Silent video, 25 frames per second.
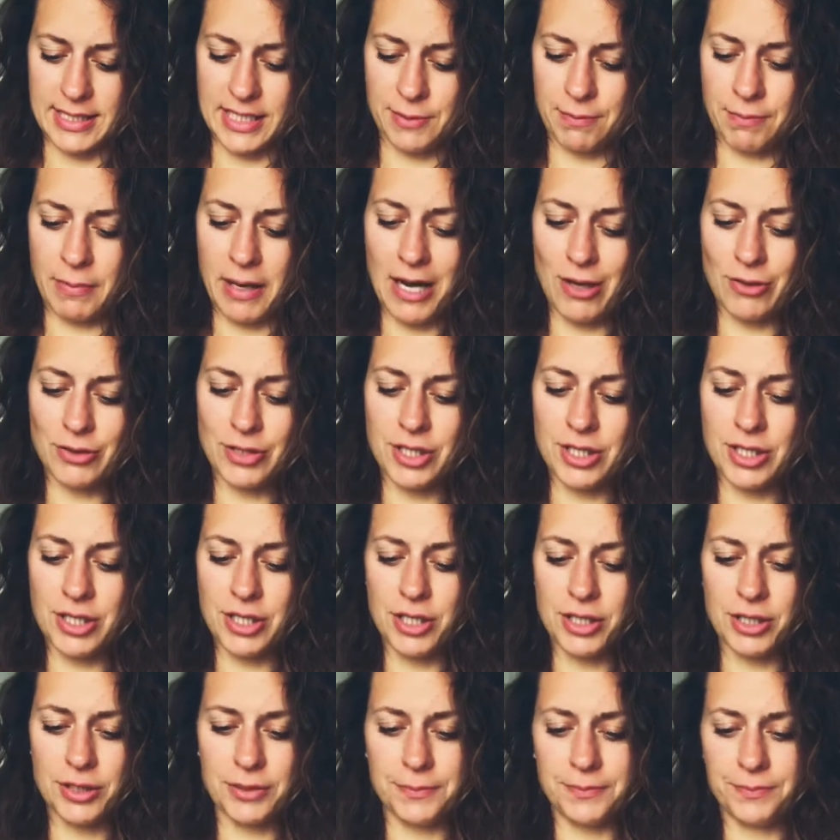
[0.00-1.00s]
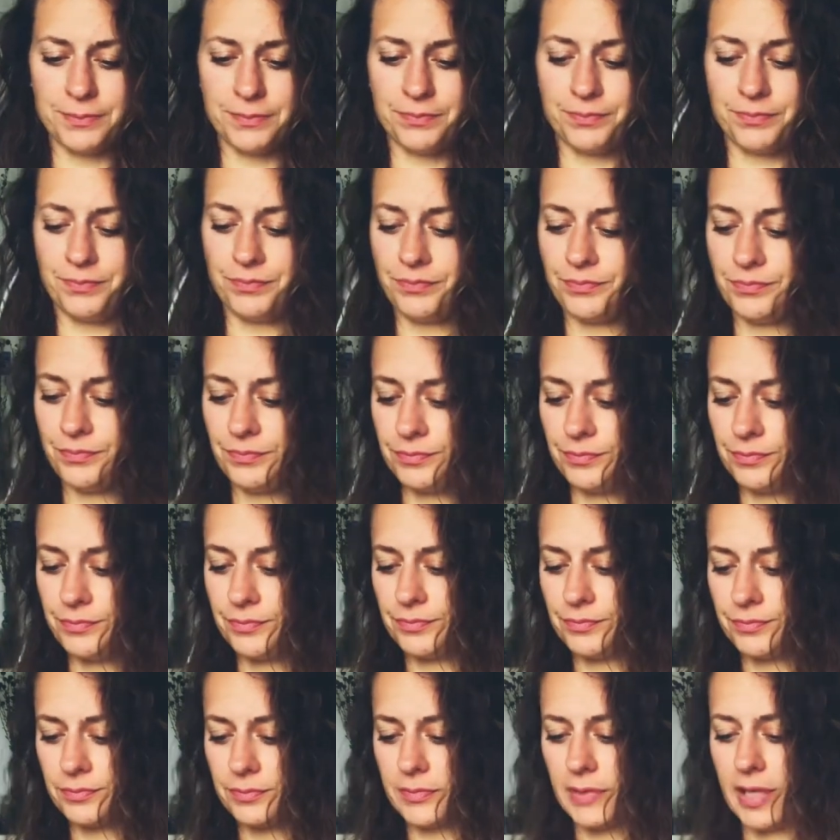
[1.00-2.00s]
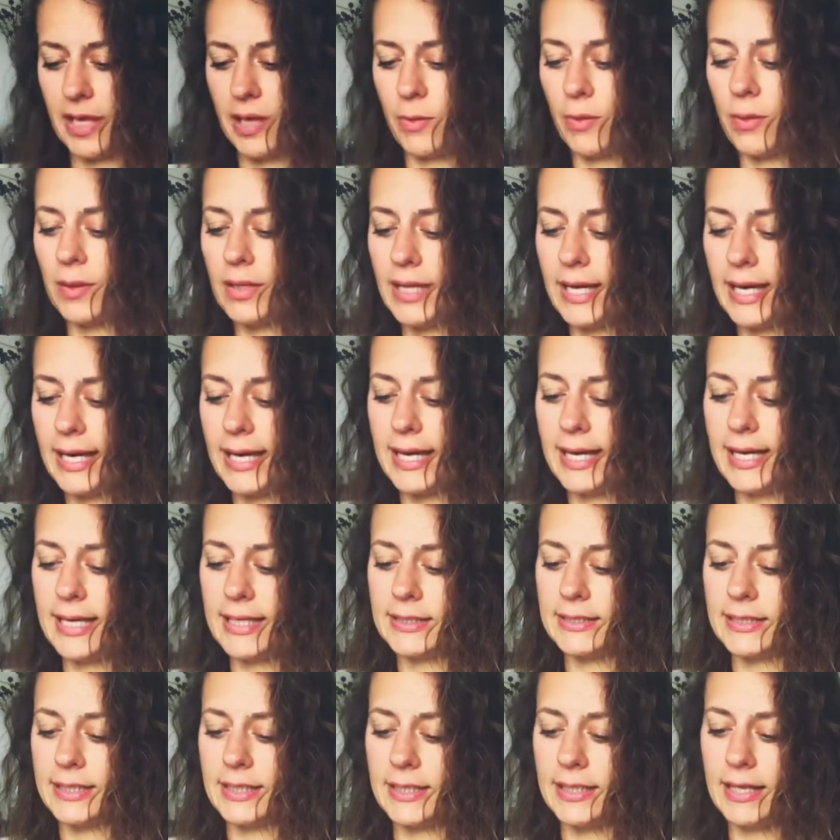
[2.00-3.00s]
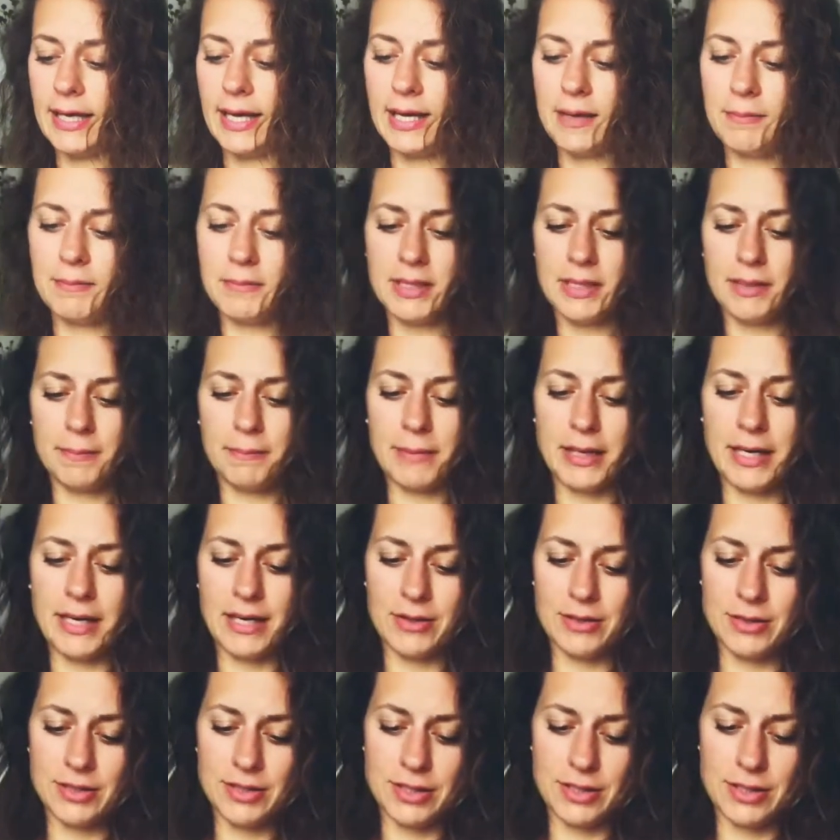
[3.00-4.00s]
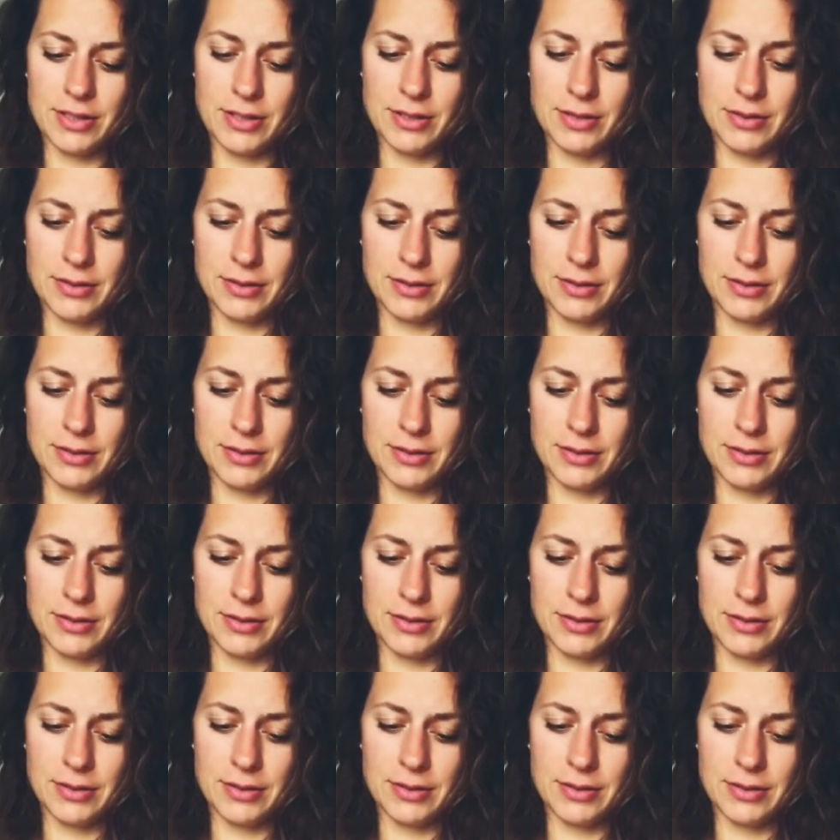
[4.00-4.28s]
powder. I will add uh, amla powder,